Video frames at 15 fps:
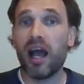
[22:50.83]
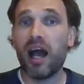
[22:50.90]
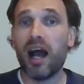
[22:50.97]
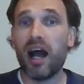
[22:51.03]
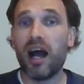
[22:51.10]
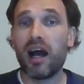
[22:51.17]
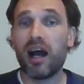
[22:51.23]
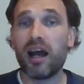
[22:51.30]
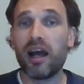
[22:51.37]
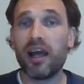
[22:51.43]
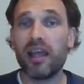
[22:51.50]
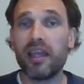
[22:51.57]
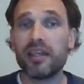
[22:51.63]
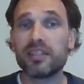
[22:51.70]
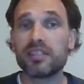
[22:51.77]

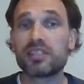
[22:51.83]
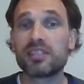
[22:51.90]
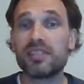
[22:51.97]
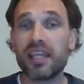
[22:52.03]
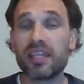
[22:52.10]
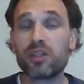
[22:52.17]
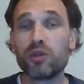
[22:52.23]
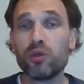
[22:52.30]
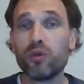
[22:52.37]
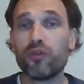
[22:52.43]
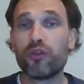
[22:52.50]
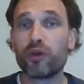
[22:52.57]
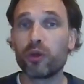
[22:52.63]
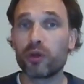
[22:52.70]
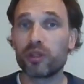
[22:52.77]
I thank you
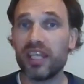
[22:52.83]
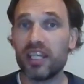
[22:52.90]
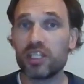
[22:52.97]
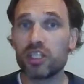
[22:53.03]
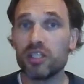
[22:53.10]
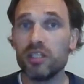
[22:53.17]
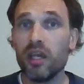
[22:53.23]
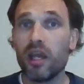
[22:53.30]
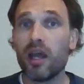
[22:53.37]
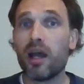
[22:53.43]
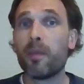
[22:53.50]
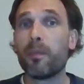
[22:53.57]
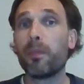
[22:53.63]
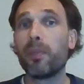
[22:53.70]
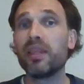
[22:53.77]
for your attention.
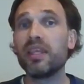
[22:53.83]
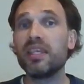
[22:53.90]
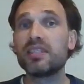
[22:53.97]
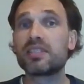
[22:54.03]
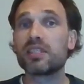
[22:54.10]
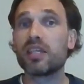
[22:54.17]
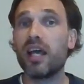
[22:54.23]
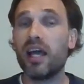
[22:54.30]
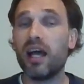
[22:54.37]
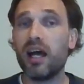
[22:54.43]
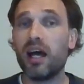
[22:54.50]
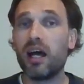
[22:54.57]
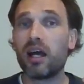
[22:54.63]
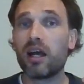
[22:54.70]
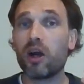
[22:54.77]
Please
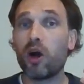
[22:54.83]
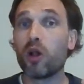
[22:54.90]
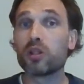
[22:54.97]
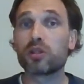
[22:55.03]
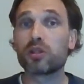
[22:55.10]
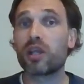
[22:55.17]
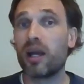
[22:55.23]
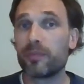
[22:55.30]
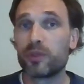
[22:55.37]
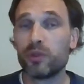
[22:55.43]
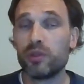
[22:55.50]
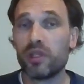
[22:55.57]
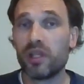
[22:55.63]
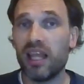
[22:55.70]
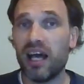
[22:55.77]
also come to
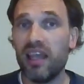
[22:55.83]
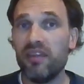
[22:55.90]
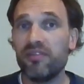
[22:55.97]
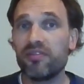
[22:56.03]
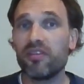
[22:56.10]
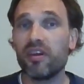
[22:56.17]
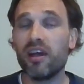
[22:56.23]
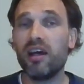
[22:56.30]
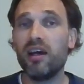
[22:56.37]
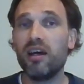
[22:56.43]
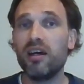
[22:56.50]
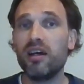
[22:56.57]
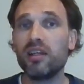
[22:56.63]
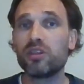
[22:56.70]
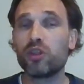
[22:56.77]
the live
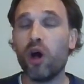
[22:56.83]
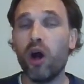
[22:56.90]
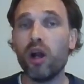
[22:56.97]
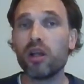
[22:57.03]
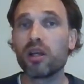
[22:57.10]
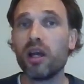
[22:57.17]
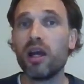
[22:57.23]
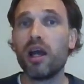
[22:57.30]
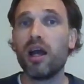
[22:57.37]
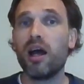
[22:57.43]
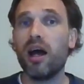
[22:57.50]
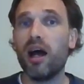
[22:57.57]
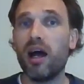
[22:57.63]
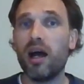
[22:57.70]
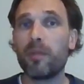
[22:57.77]
talk.
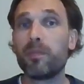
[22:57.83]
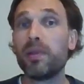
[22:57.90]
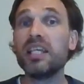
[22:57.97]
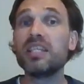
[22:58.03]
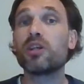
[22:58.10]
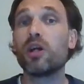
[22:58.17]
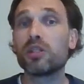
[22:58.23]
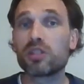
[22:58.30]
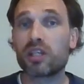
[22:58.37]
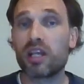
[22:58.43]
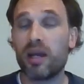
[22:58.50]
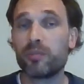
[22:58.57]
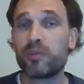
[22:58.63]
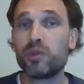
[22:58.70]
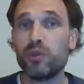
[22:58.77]
Please also
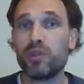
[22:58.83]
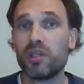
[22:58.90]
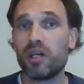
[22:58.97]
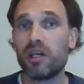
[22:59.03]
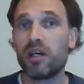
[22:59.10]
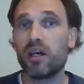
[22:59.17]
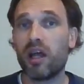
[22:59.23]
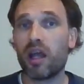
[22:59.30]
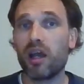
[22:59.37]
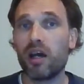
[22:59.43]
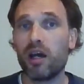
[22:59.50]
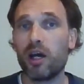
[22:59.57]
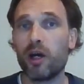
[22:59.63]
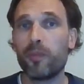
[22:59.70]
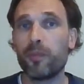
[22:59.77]
come to
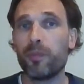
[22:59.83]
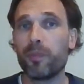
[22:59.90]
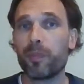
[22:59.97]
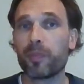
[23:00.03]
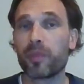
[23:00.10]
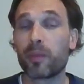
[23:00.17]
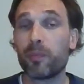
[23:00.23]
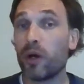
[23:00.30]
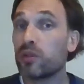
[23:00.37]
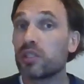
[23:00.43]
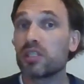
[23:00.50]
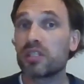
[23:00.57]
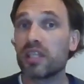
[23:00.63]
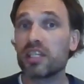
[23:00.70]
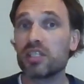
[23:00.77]
the poster
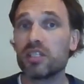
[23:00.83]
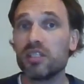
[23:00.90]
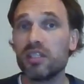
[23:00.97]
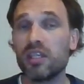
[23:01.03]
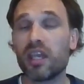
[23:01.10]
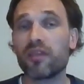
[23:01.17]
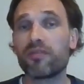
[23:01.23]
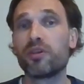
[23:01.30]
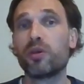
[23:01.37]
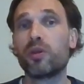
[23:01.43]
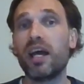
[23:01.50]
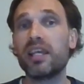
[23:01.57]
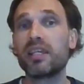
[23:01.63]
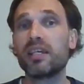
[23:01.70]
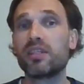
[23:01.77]
session if you
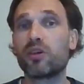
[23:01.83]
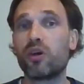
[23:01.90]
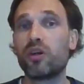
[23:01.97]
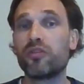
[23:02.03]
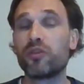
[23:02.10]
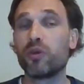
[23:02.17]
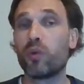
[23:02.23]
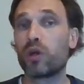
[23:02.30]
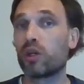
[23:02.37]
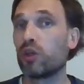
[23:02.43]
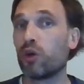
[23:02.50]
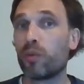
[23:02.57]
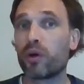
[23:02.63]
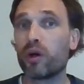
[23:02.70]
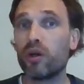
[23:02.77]
like it, or if you want to
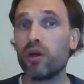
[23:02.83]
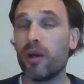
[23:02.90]
know more